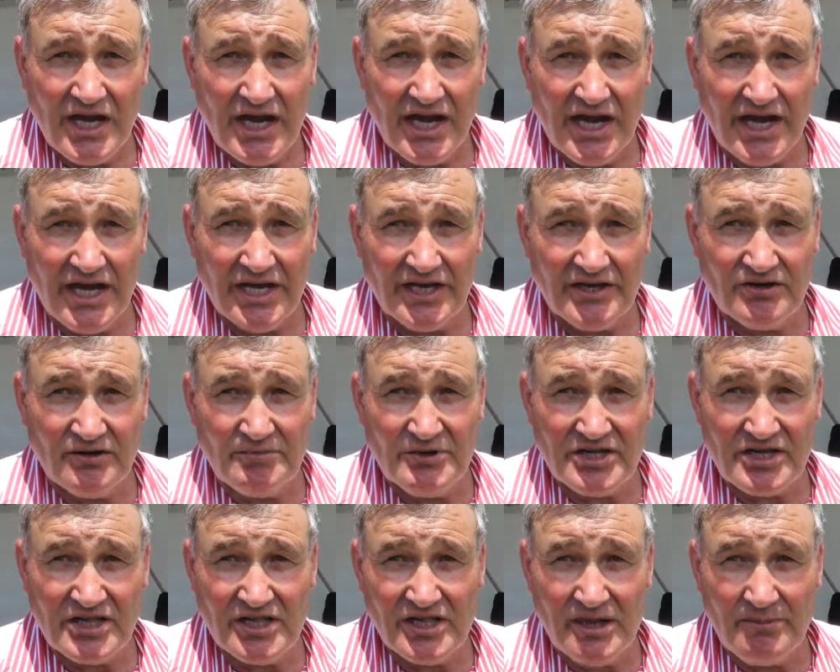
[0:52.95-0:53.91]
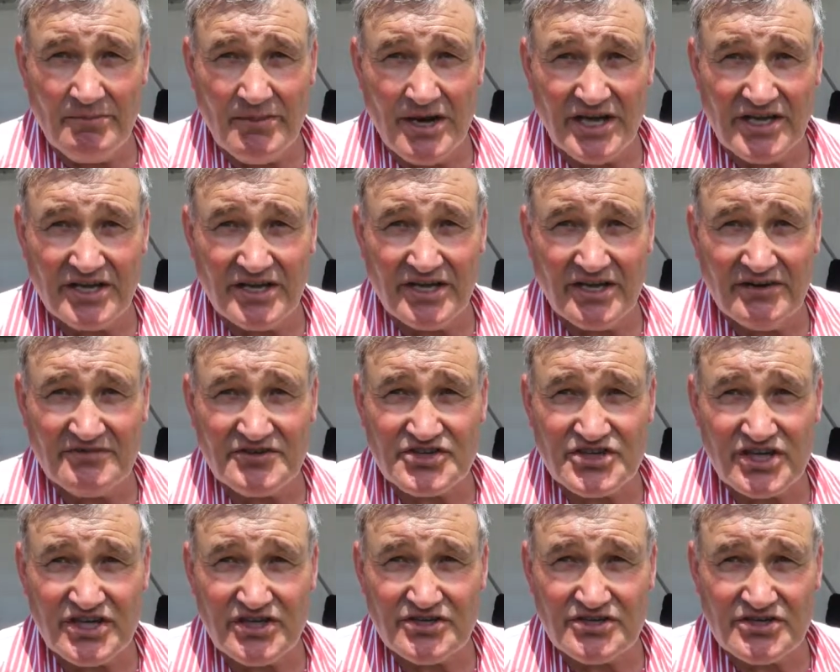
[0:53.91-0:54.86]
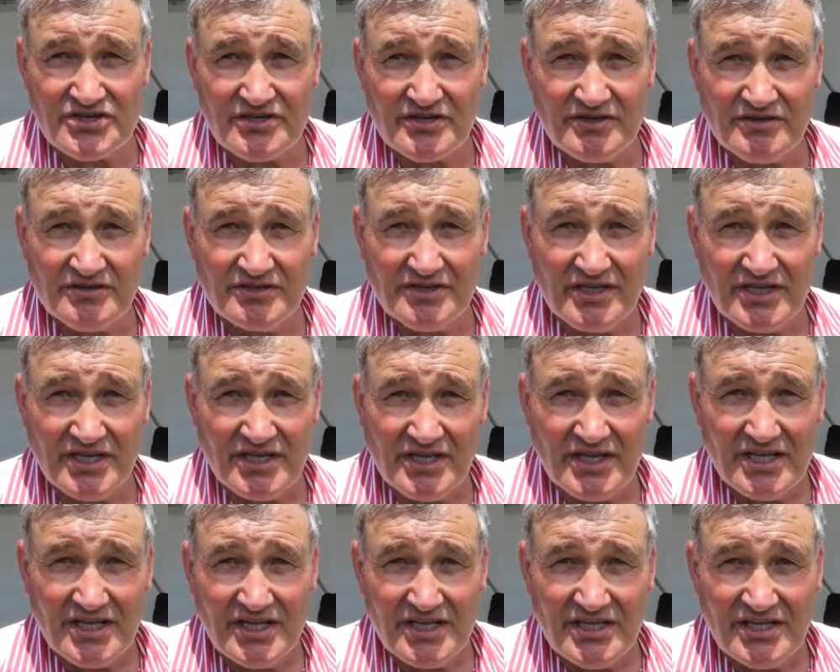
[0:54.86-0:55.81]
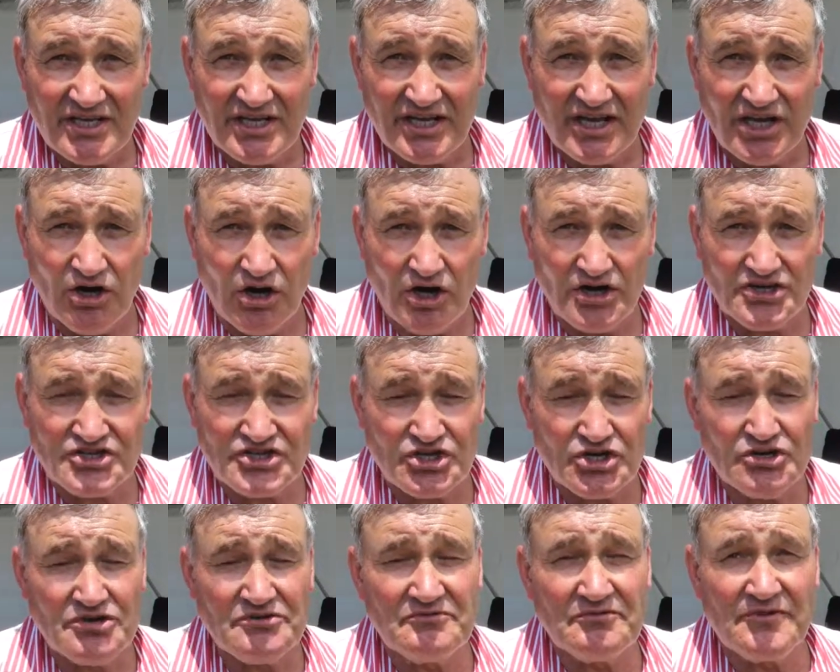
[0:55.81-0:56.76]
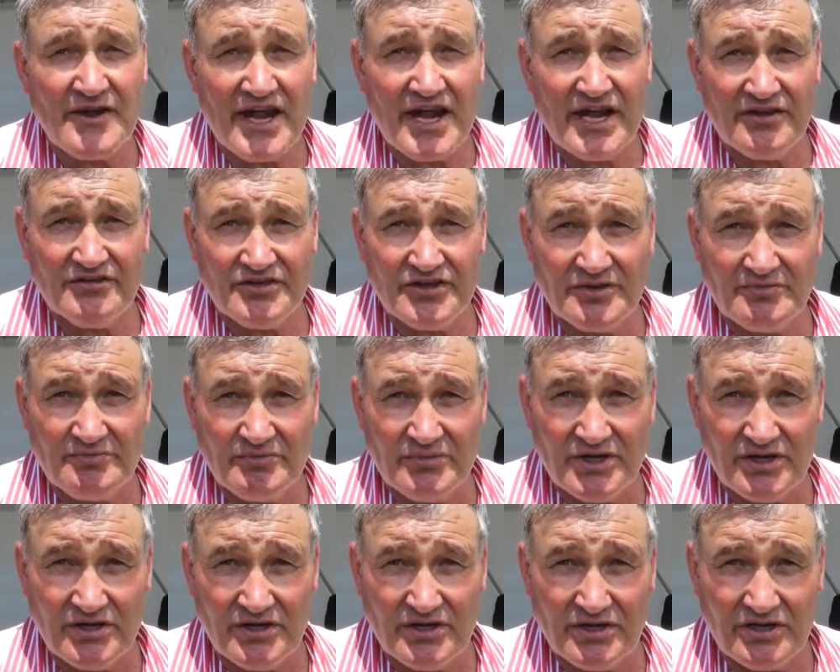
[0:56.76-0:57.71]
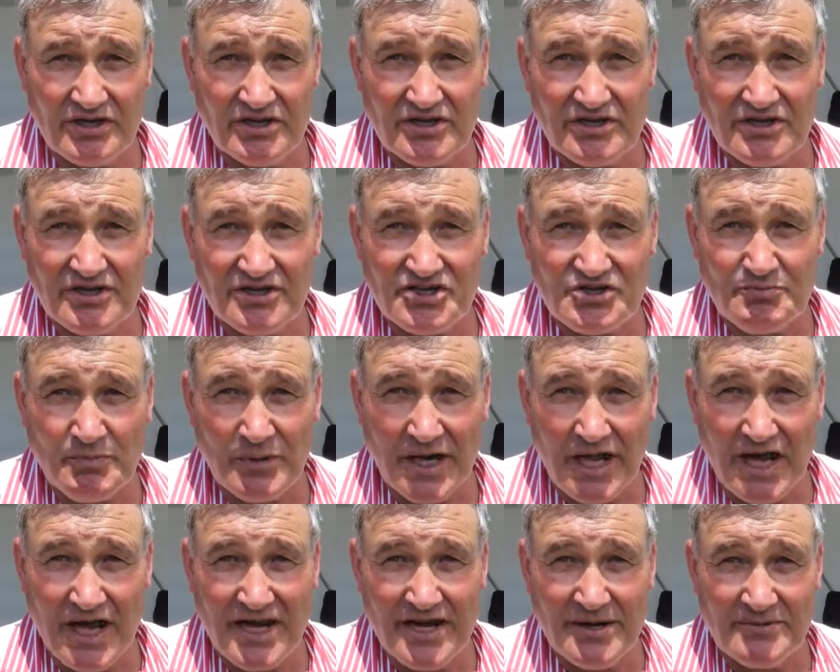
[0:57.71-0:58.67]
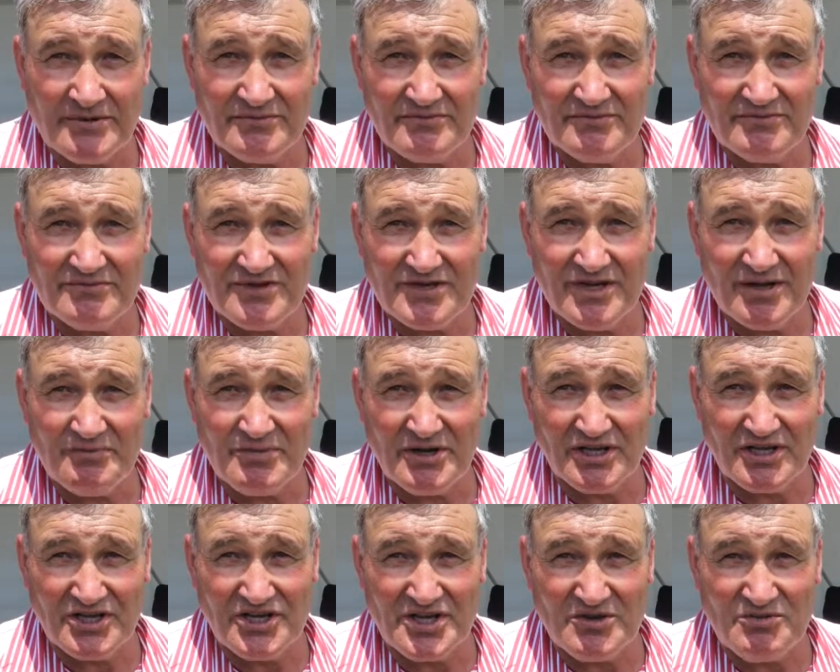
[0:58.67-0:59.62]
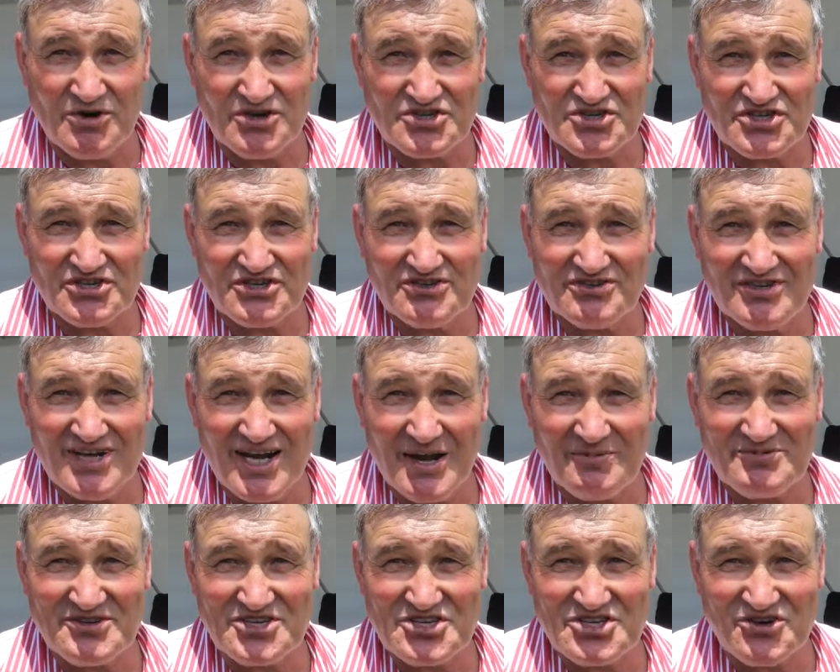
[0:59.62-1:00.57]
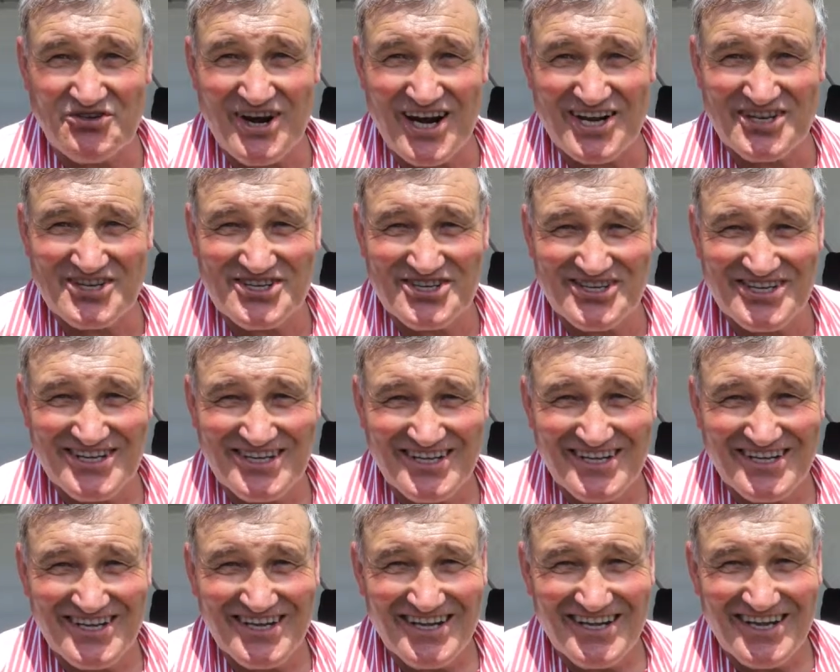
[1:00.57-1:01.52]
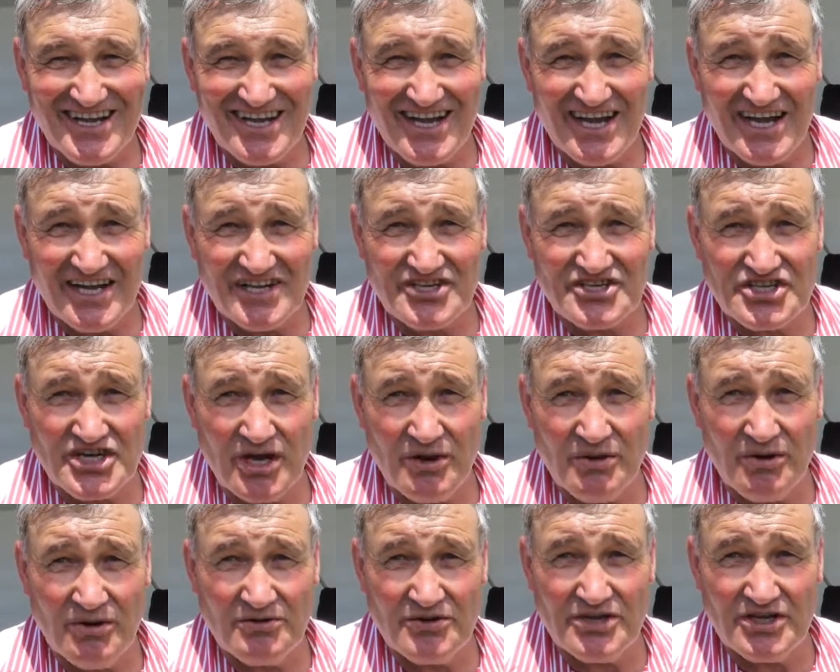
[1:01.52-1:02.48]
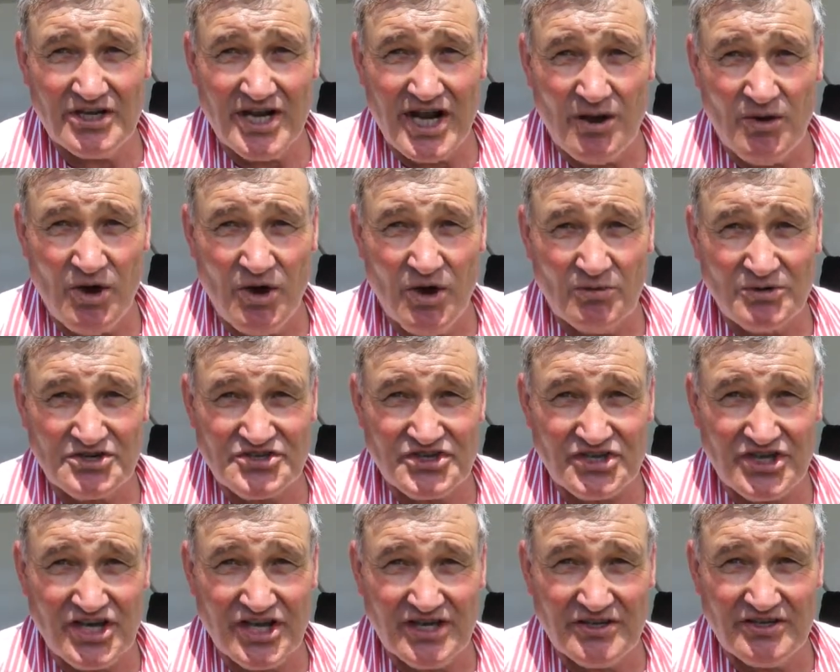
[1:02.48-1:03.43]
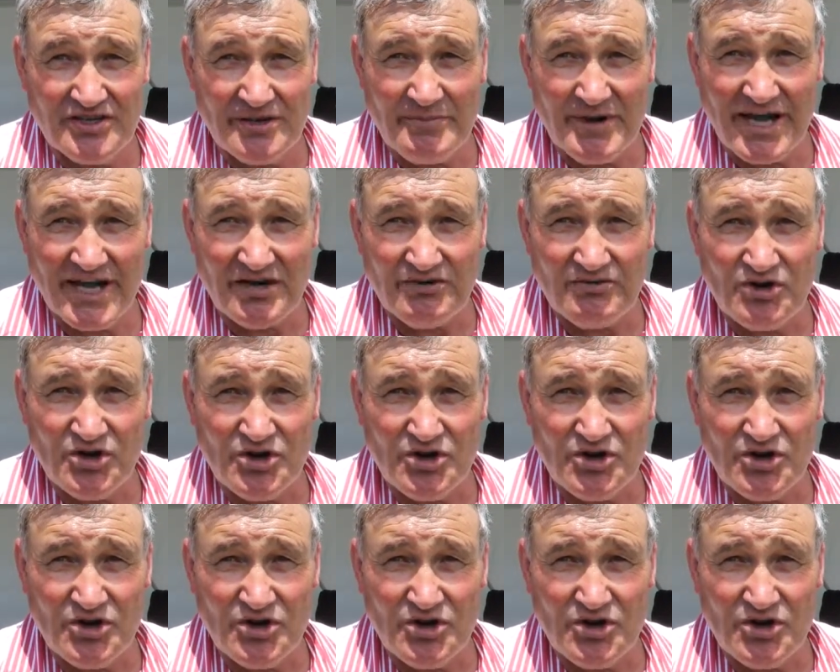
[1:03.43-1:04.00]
And I've been club making ever since. Yeah, I soon found that my playing ability wasn't up to scratch, and so I was the kid in the back